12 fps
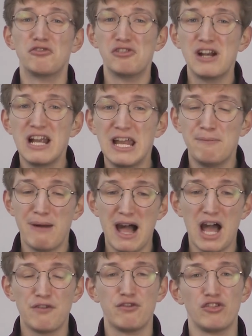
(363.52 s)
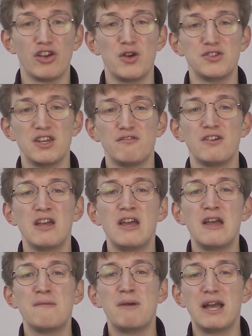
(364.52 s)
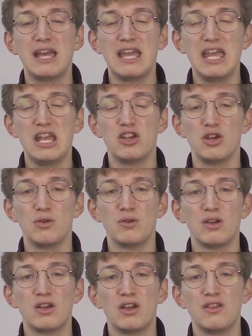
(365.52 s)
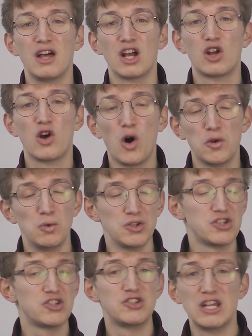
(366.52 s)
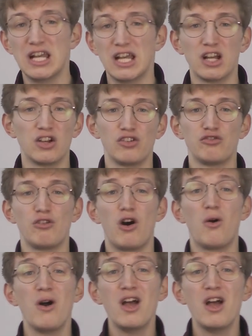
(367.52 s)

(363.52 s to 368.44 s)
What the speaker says: really bad for Joseph, but he knew that God was still in control.